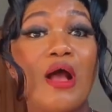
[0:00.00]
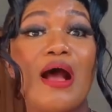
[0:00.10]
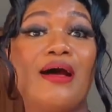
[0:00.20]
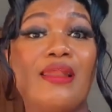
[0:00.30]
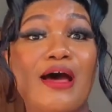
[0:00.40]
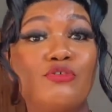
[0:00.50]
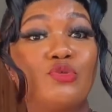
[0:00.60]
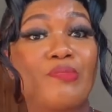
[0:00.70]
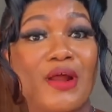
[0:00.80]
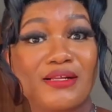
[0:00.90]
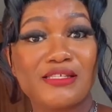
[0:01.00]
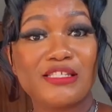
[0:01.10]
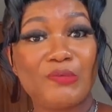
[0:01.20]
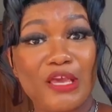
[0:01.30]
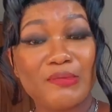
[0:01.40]
are allowed to
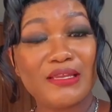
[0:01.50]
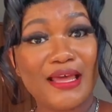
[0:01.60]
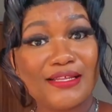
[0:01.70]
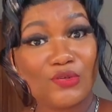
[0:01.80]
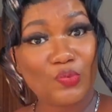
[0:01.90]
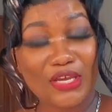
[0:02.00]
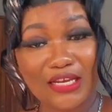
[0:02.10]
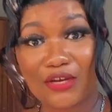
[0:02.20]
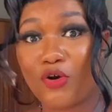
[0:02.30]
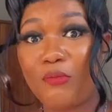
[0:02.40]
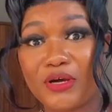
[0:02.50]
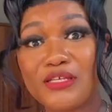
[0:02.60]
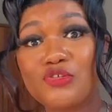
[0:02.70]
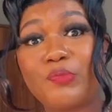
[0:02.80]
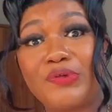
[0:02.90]
practice baby-led weaning, or
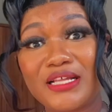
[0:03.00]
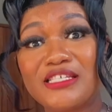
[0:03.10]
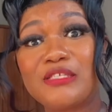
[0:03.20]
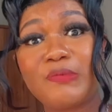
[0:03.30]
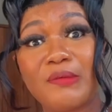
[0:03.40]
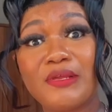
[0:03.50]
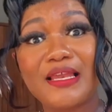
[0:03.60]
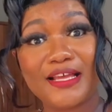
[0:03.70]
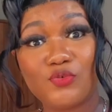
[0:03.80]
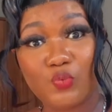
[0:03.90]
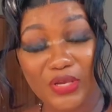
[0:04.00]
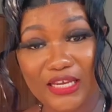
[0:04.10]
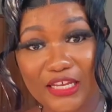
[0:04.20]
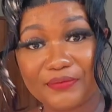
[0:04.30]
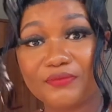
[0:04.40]
mothers who practice baby-led
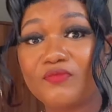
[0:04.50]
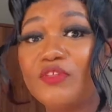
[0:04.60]
weaning,